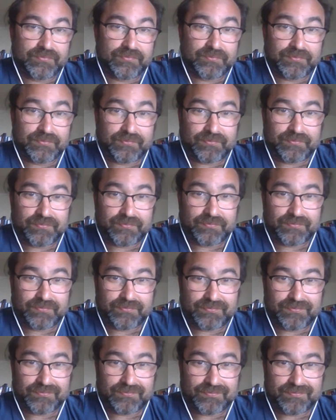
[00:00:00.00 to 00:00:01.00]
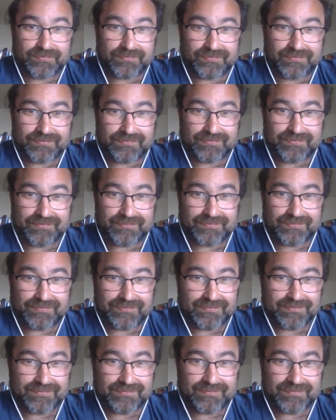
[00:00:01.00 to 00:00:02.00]

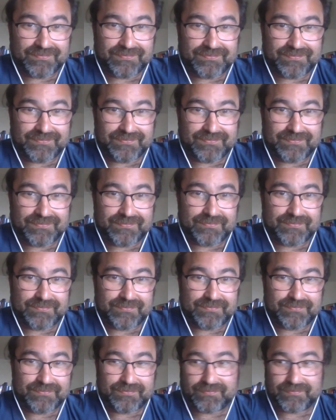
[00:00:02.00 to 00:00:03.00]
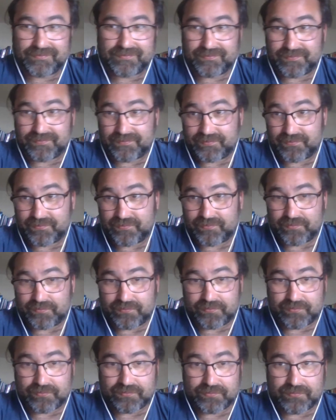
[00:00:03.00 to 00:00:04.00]

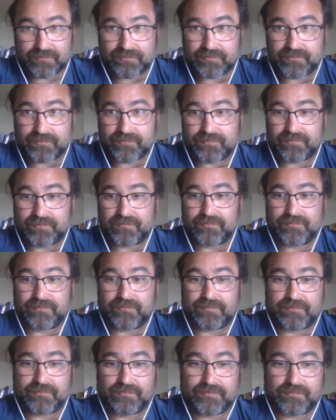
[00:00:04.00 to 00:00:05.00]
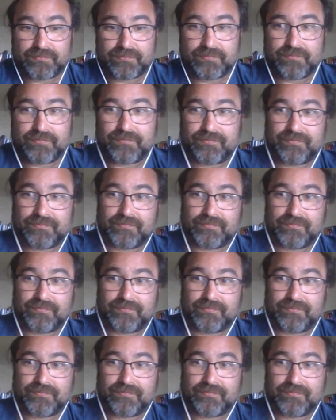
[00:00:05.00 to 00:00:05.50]
[no speech]